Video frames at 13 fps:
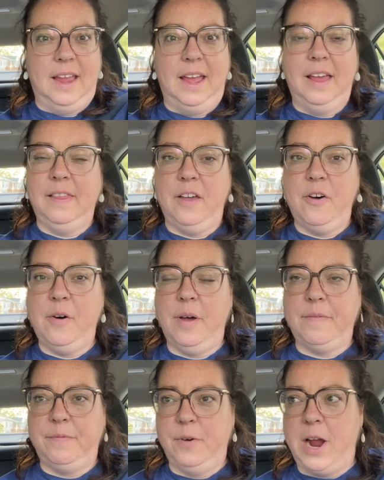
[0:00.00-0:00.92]

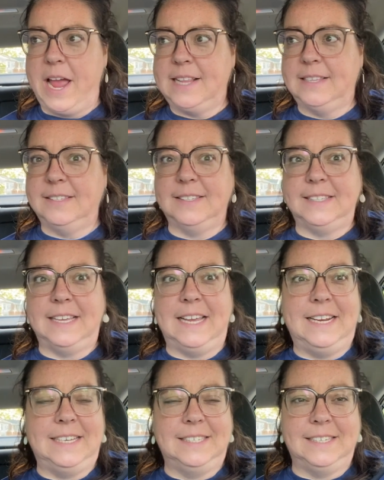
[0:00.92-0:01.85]
Hello, friends.
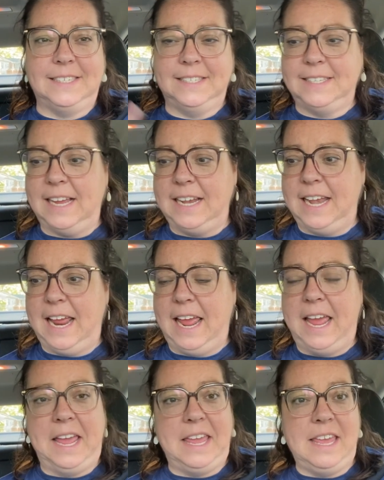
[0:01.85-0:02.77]
It is
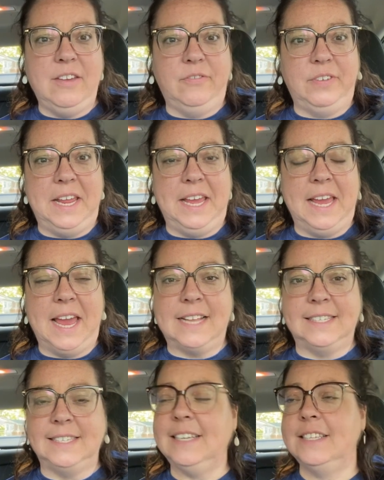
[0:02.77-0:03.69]
Sunday evening
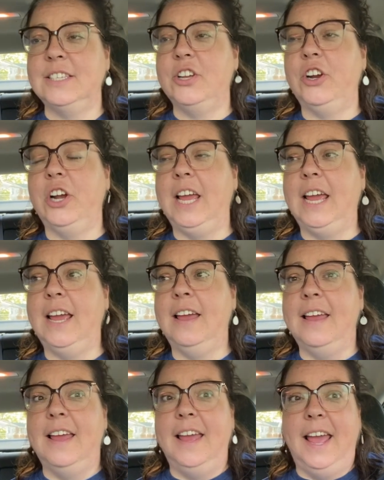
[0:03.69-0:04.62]
at 6:30,
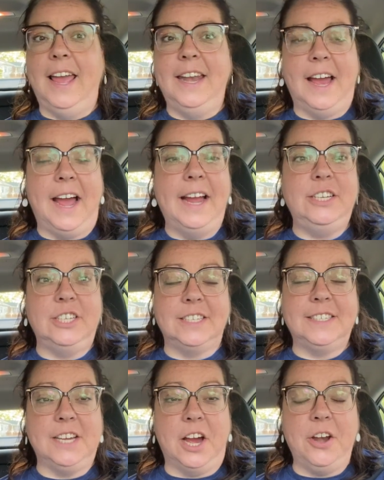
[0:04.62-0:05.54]
and I
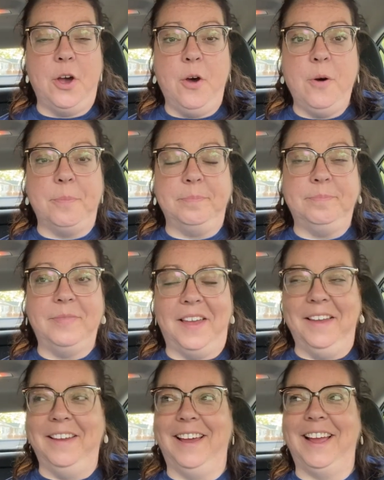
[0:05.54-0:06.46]
just got home.
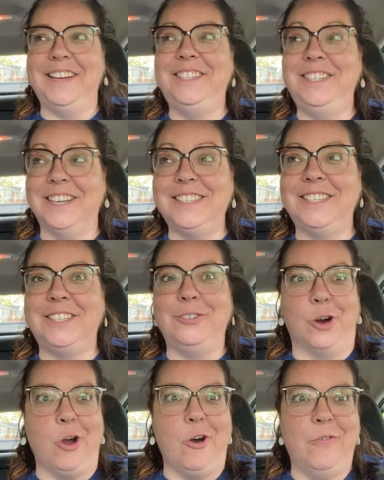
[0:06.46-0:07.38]
I just
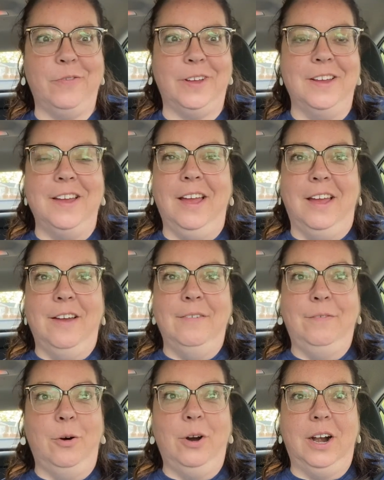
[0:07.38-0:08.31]
drove
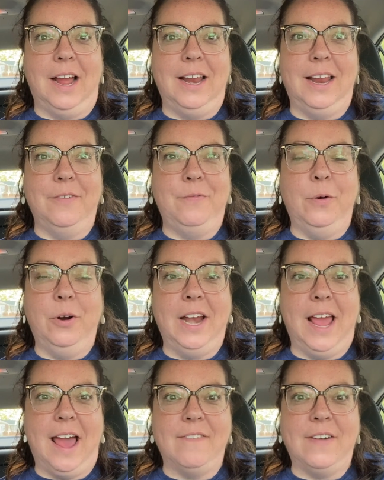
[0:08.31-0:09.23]
four and
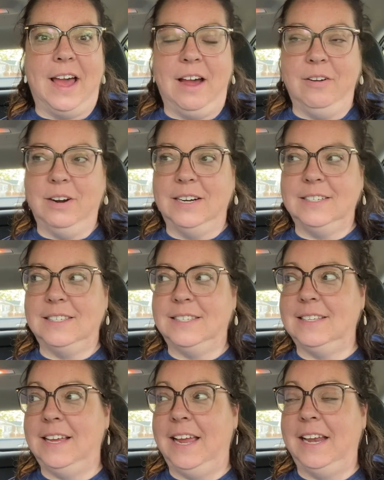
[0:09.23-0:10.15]
a half
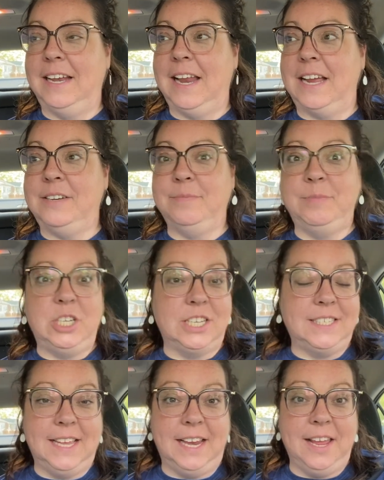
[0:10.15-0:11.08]
hours, and I'm
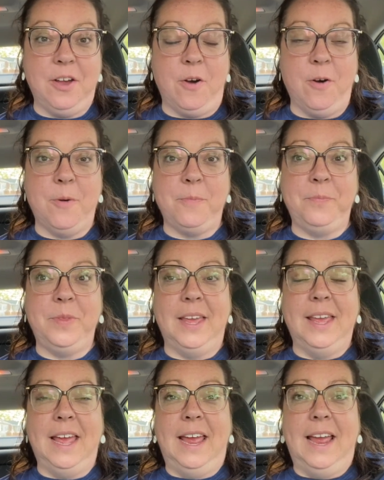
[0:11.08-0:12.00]
just getting home.
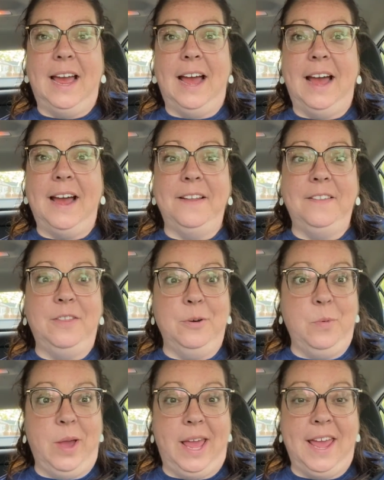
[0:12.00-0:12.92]
On
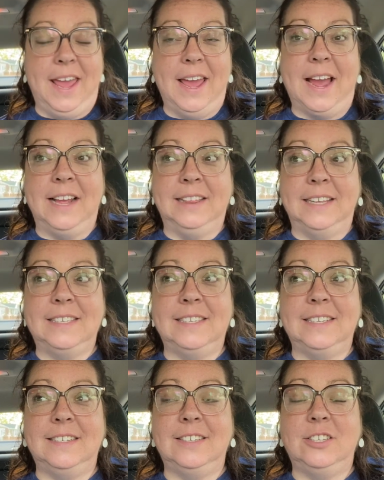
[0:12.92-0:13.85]
the way, I
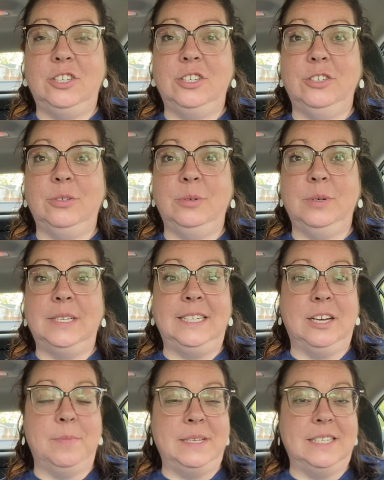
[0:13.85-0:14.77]
listened to
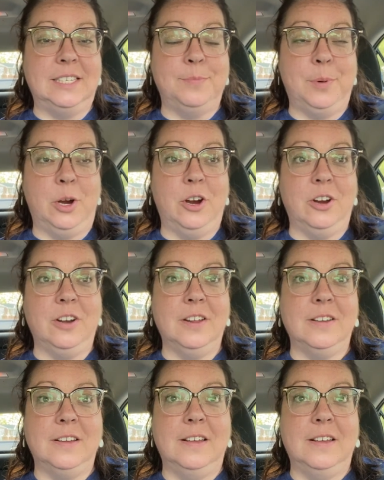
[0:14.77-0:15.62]
Dear Mrs. Bird.